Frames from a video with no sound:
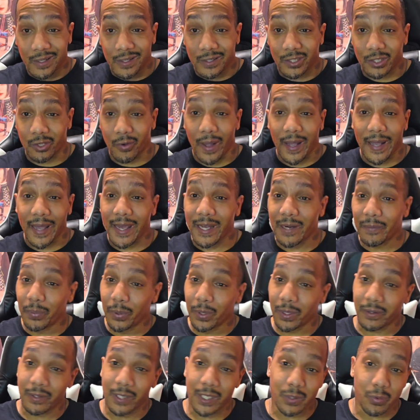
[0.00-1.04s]
So I got to
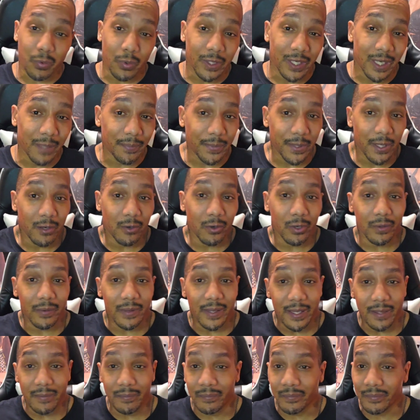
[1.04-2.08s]
put this one up there
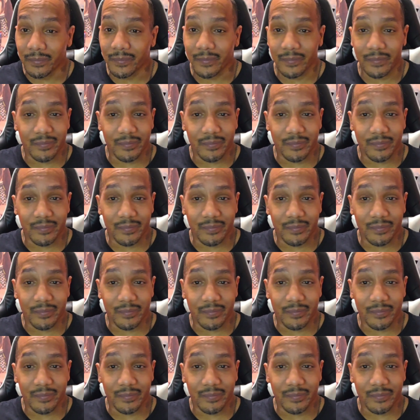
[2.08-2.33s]
in